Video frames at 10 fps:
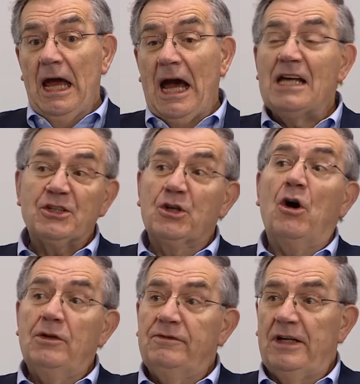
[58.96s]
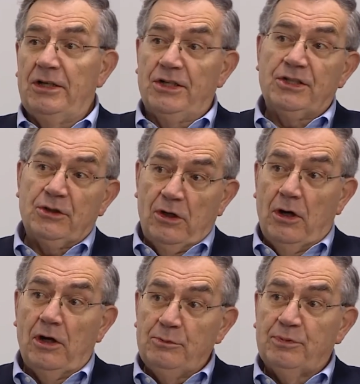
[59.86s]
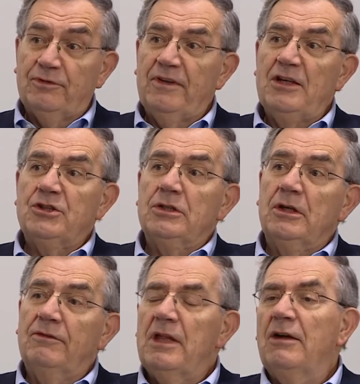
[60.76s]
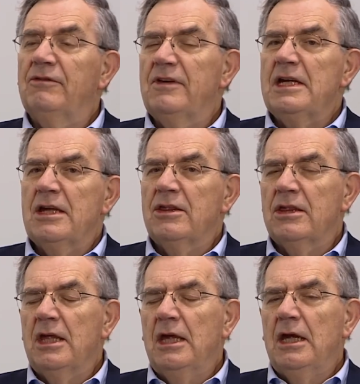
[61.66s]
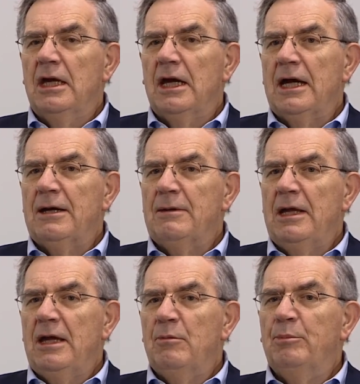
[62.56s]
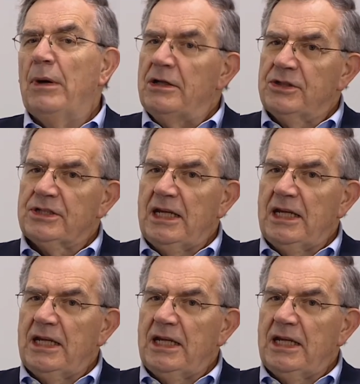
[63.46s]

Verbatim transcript: as converts on profession of that faith. Uh, but